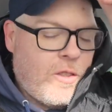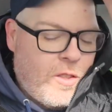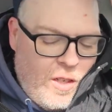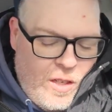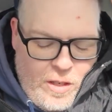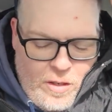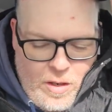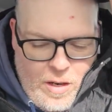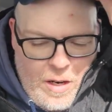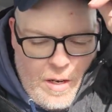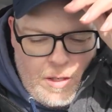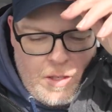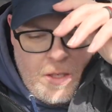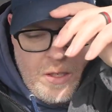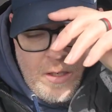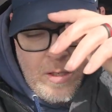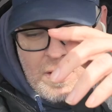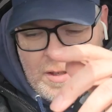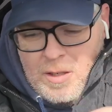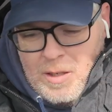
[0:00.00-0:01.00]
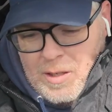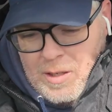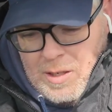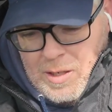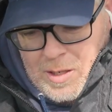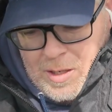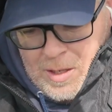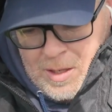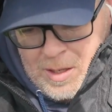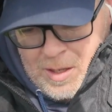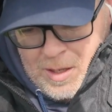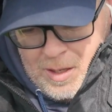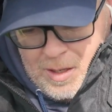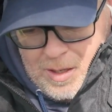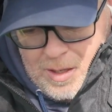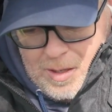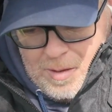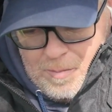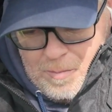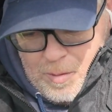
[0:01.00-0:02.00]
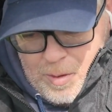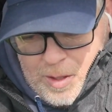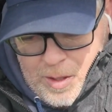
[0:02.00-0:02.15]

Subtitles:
train crash. We'll